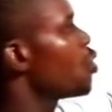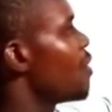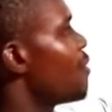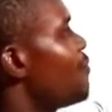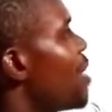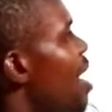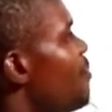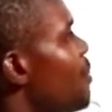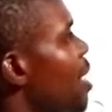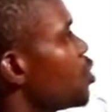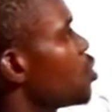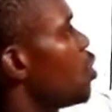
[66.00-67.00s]
over 5
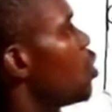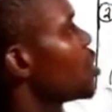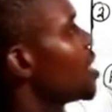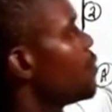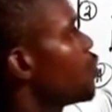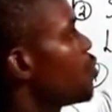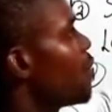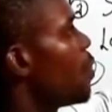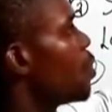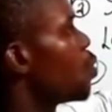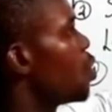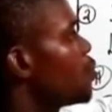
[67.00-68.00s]
minus log 72
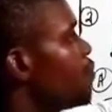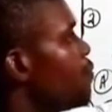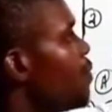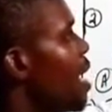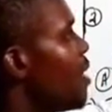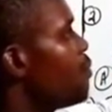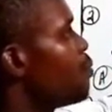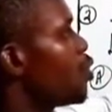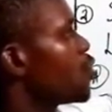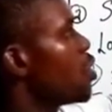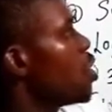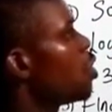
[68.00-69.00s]
over 125
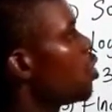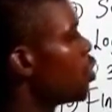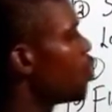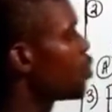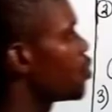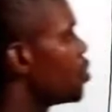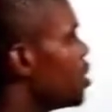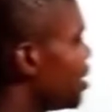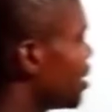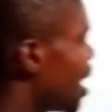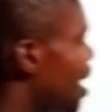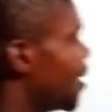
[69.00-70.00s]
plus log
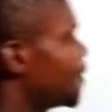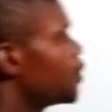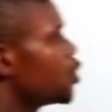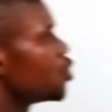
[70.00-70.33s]
9.